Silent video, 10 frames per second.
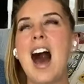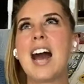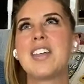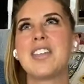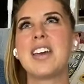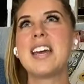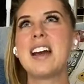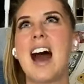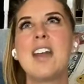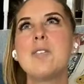I
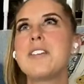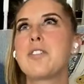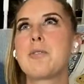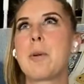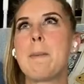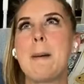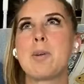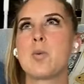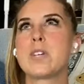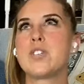don't even
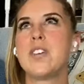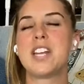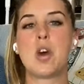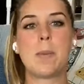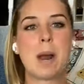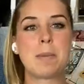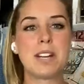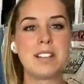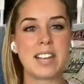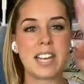remember which video, but I'm
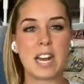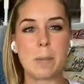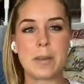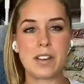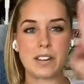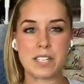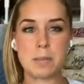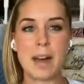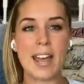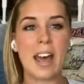going to link it up here. It's
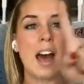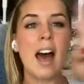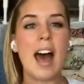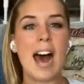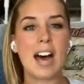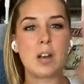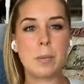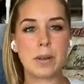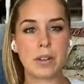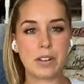my how to
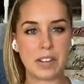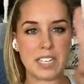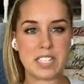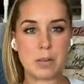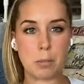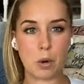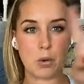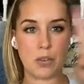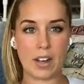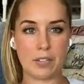build a LinkedIn
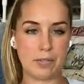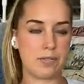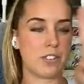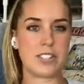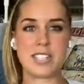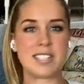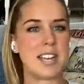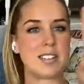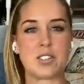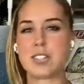profile for
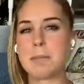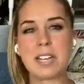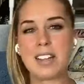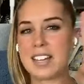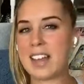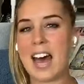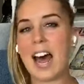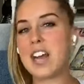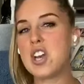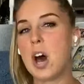success or something like that.
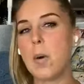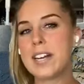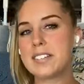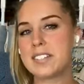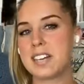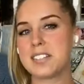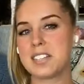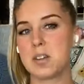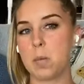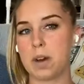I know I discussed
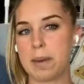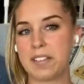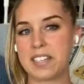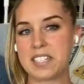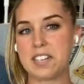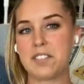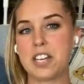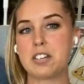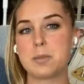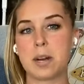it in one of my LinkedIn
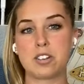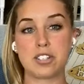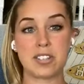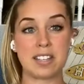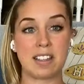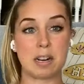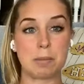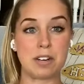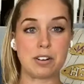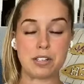videos, but I'll just link that
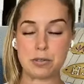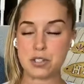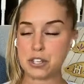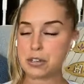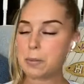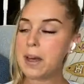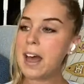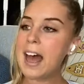up there on YouTube.